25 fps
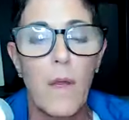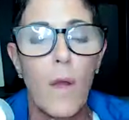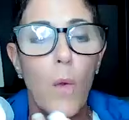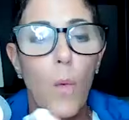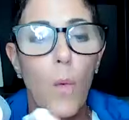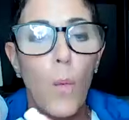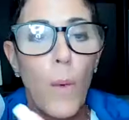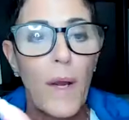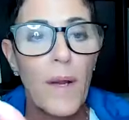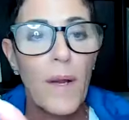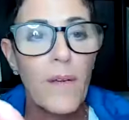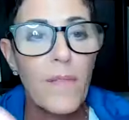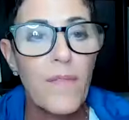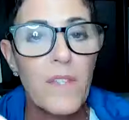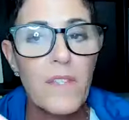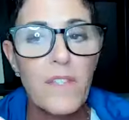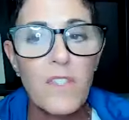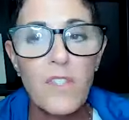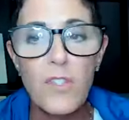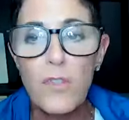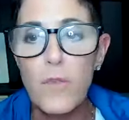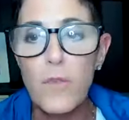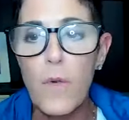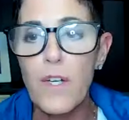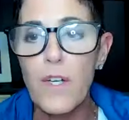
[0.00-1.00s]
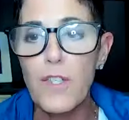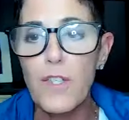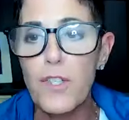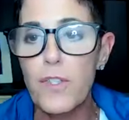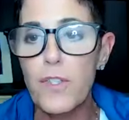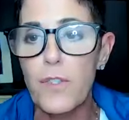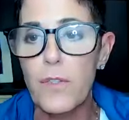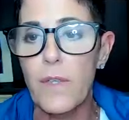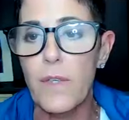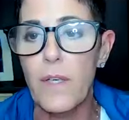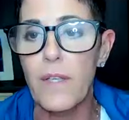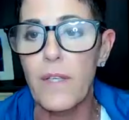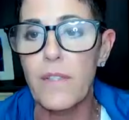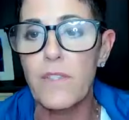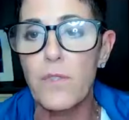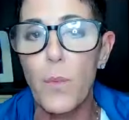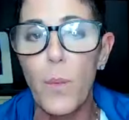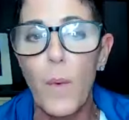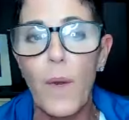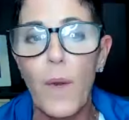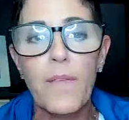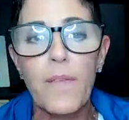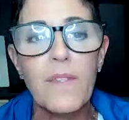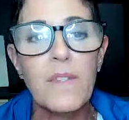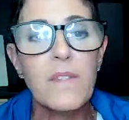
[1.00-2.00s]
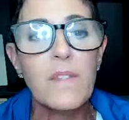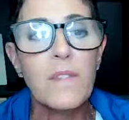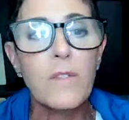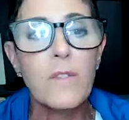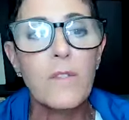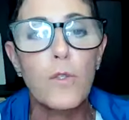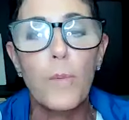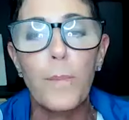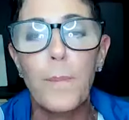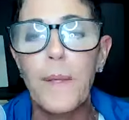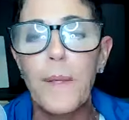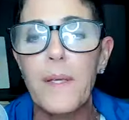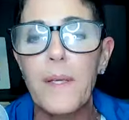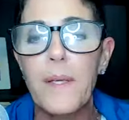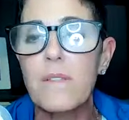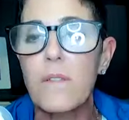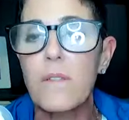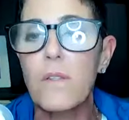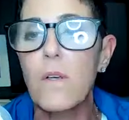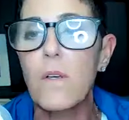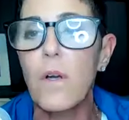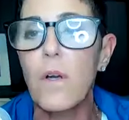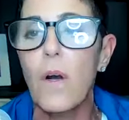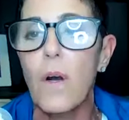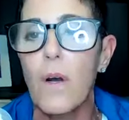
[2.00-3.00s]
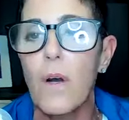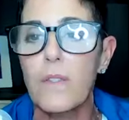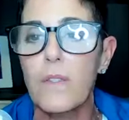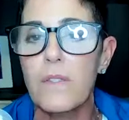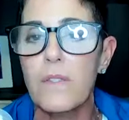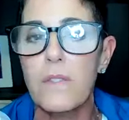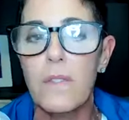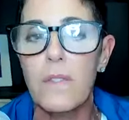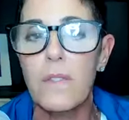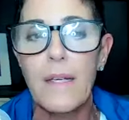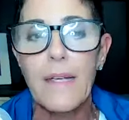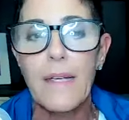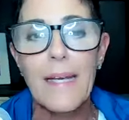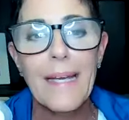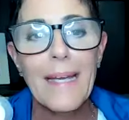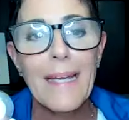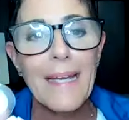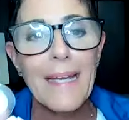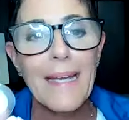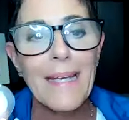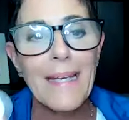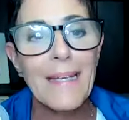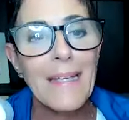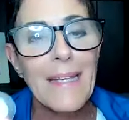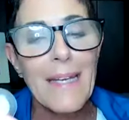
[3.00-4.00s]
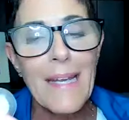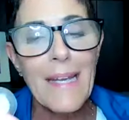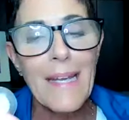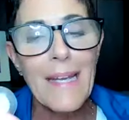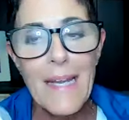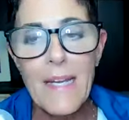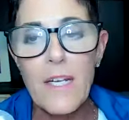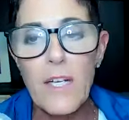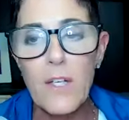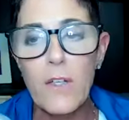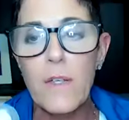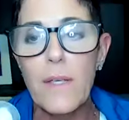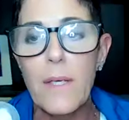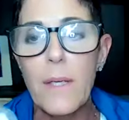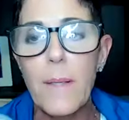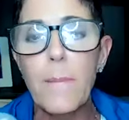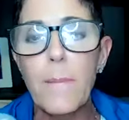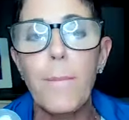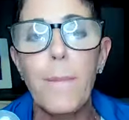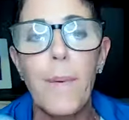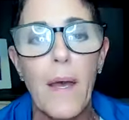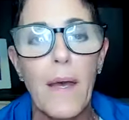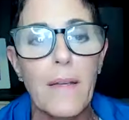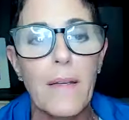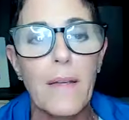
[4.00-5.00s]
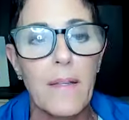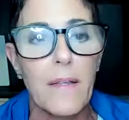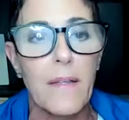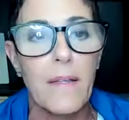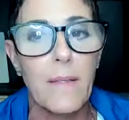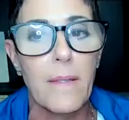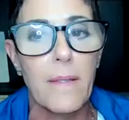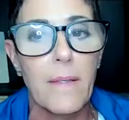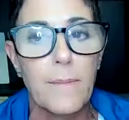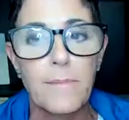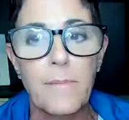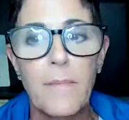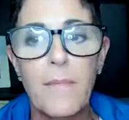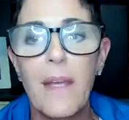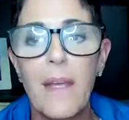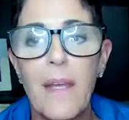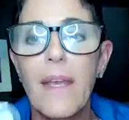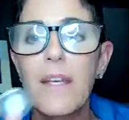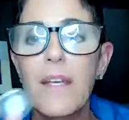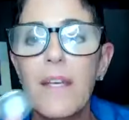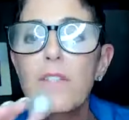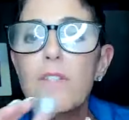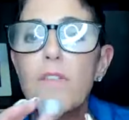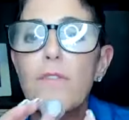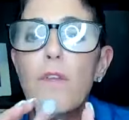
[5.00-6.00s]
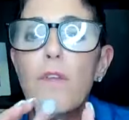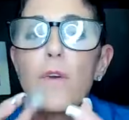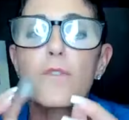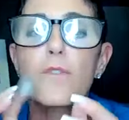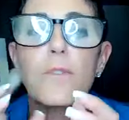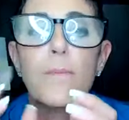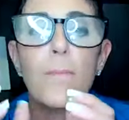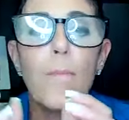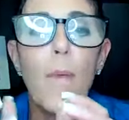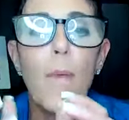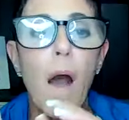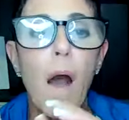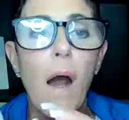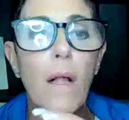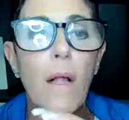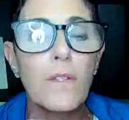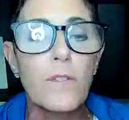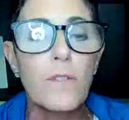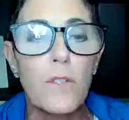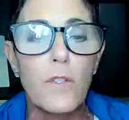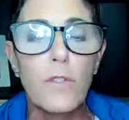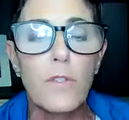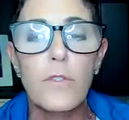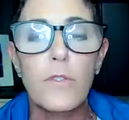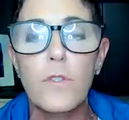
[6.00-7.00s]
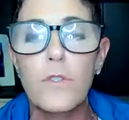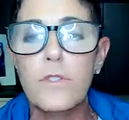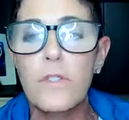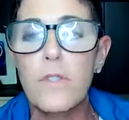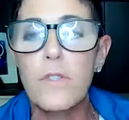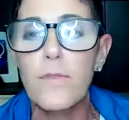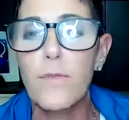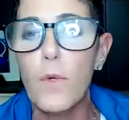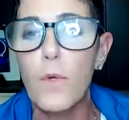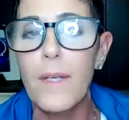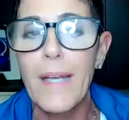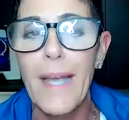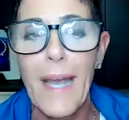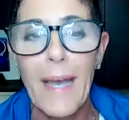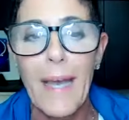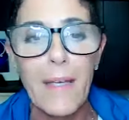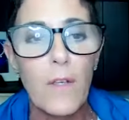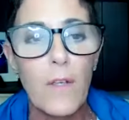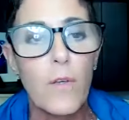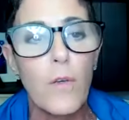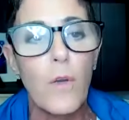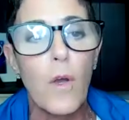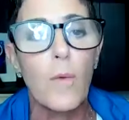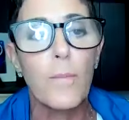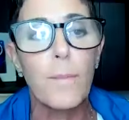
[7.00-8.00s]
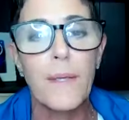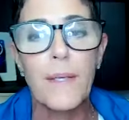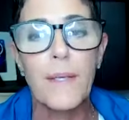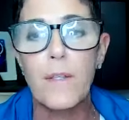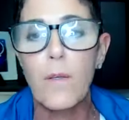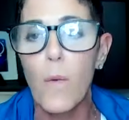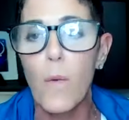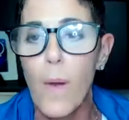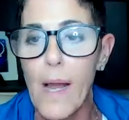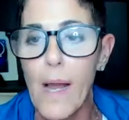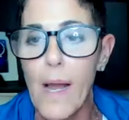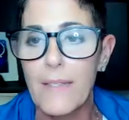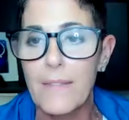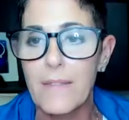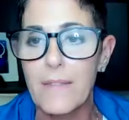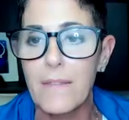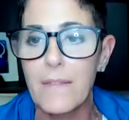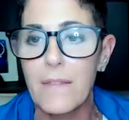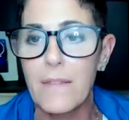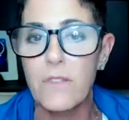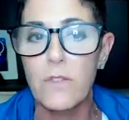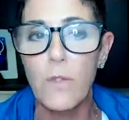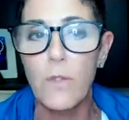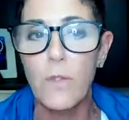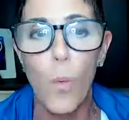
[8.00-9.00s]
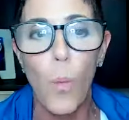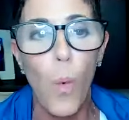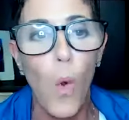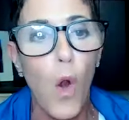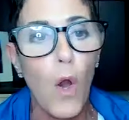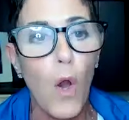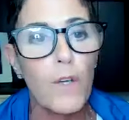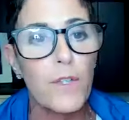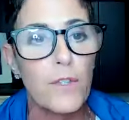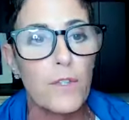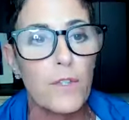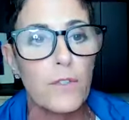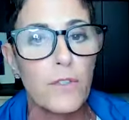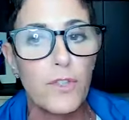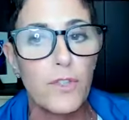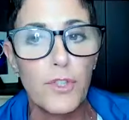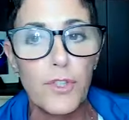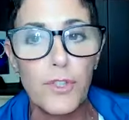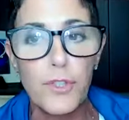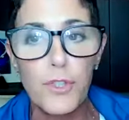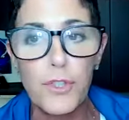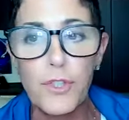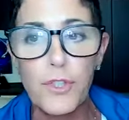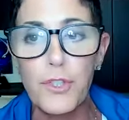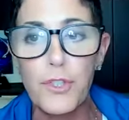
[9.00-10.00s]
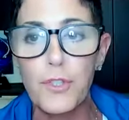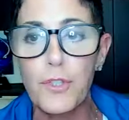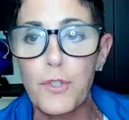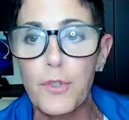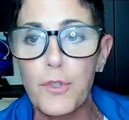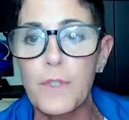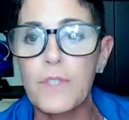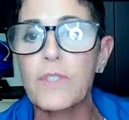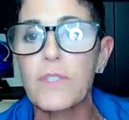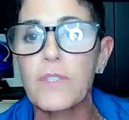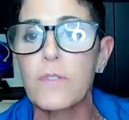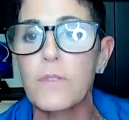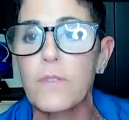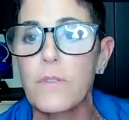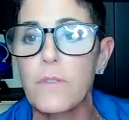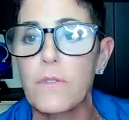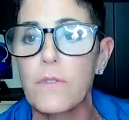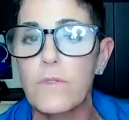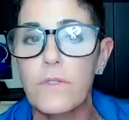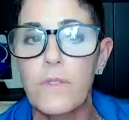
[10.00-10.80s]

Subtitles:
where this structure is, where this little piece of gauze. In here embedded is those molecules of organic amino acids, water, sugar, crystals.